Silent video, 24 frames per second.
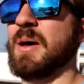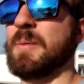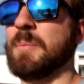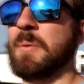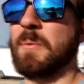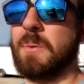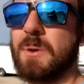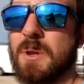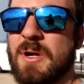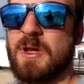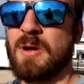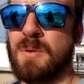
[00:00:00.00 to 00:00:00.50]
Uh,
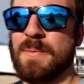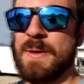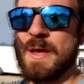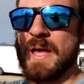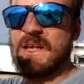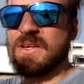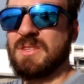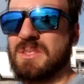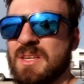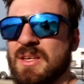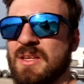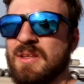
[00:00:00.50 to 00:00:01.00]
but we're gonna go
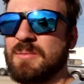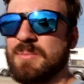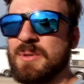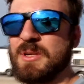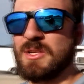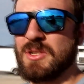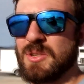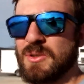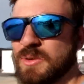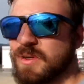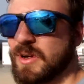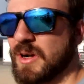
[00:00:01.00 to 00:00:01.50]
past the L M
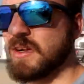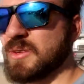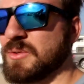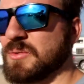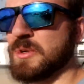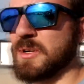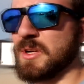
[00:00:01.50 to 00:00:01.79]
P two cars.